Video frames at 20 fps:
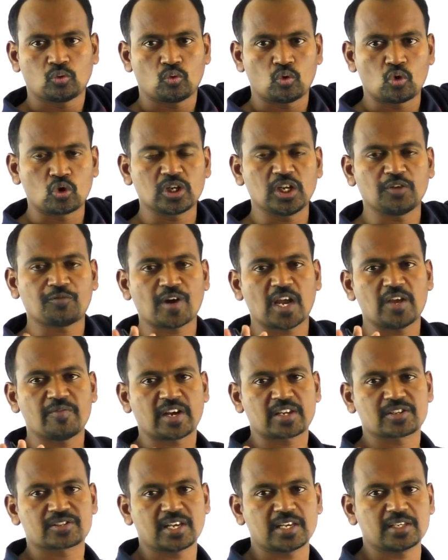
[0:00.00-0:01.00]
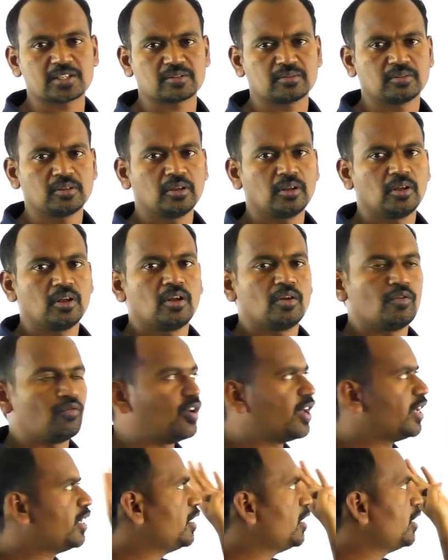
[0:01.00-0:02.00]
Only 5 exercise.
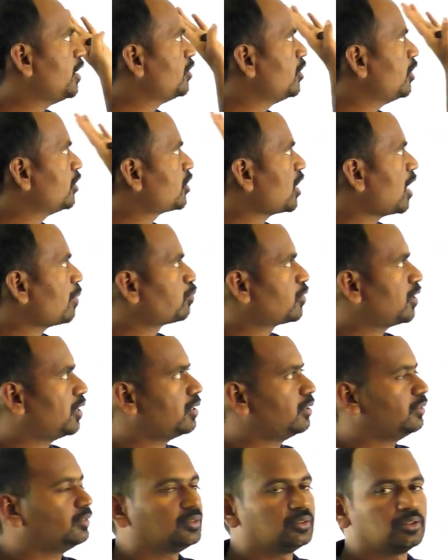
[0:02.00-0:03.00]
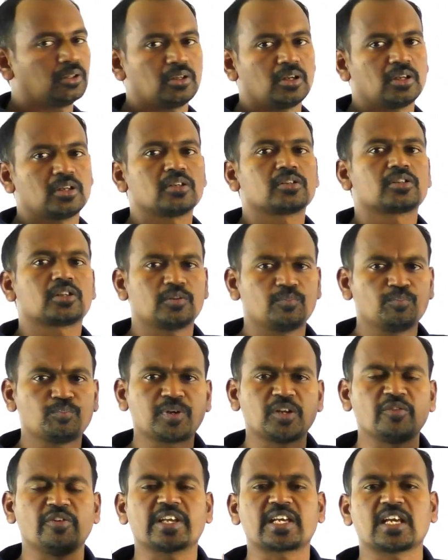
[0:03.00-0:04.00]
Very easy chapter.
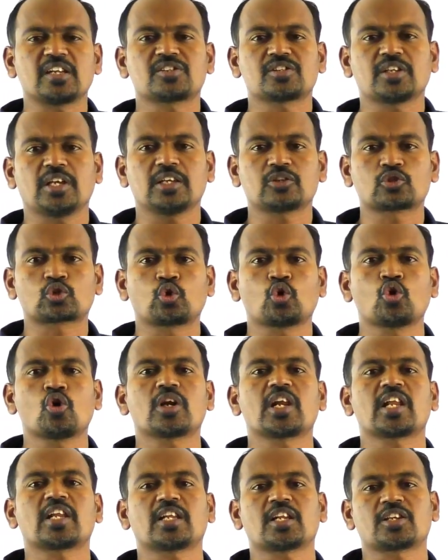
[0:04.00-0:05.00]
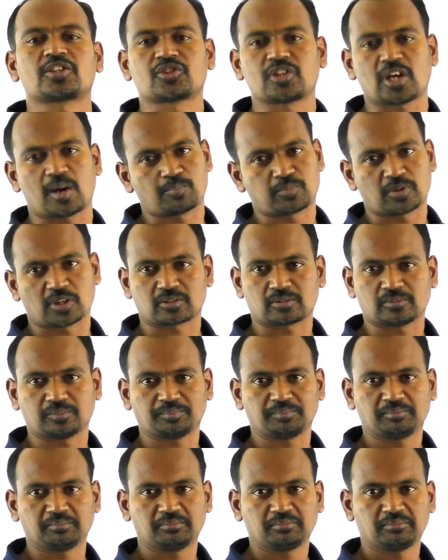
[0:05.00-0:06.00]
Simply we can say a slow learners chapter.
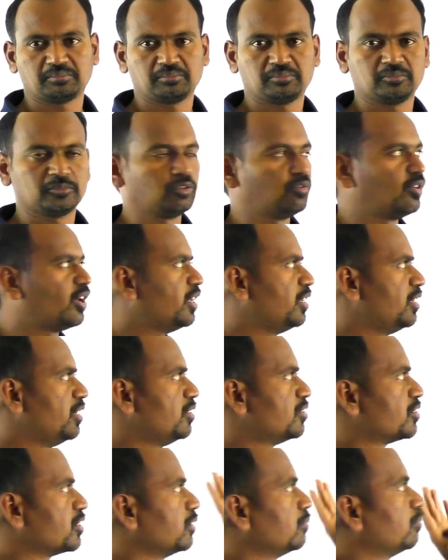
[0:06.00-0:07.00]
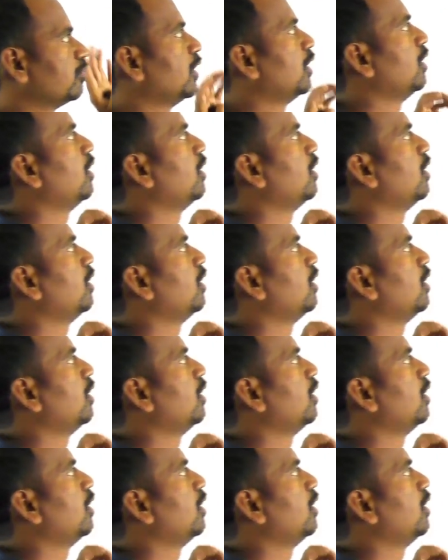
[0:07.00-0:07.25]
Very easy.